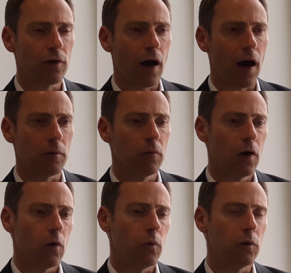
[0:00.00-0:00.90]
time
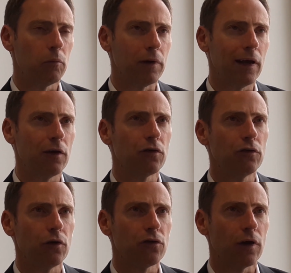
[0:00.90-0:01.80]
we would be
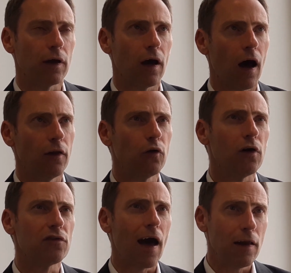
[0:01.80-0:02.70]
introducing a
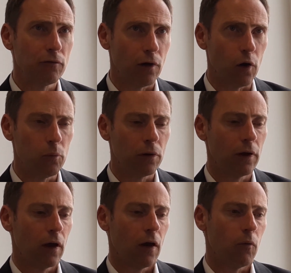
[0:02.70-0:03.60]
noise envelope
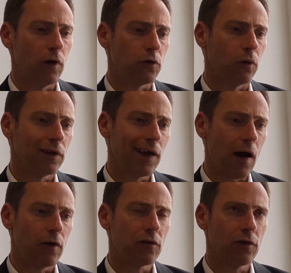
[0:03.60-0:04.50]
which will
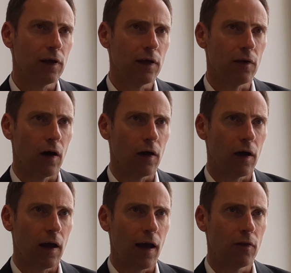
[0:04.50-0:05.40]
guarantee that
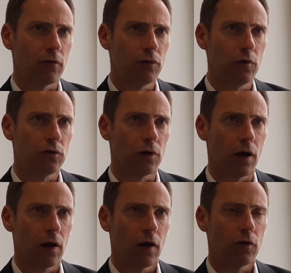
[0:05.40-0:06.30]
in the
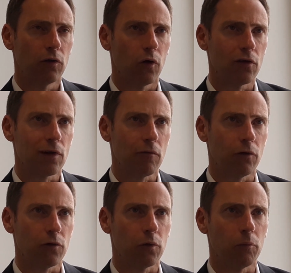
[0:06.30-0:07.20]
future noise
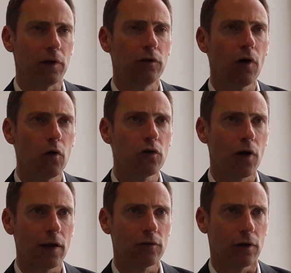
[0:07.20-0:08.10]
levels will be no
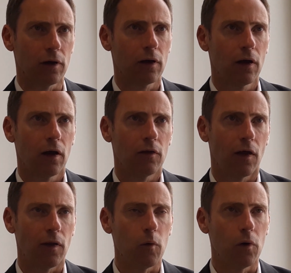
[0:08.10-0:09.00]
greater
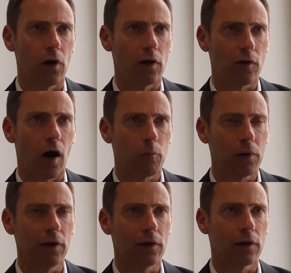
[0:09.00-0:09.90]
than they were at our
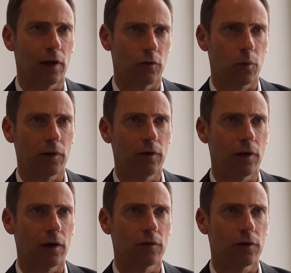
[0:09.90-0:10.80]
peak in
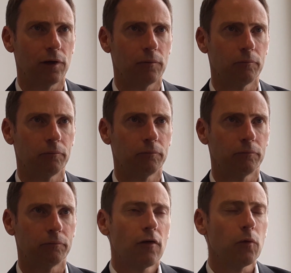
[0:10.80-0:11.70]
2019.
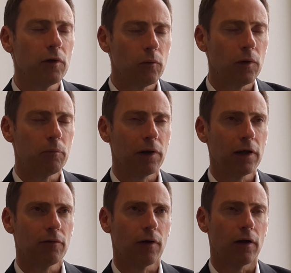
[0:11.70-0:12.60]
So we
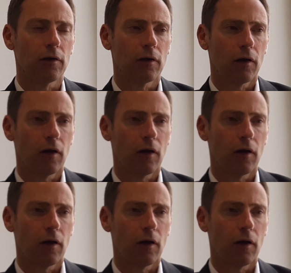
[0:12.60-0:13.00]
believe that